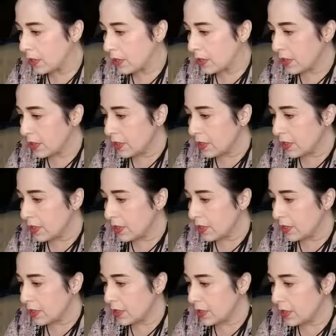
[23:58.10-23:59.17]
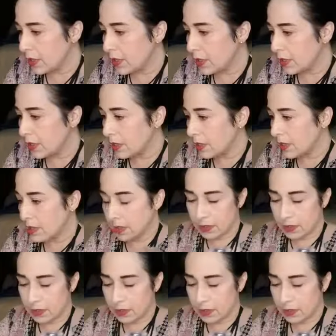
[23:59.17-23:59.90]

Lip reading: (silence)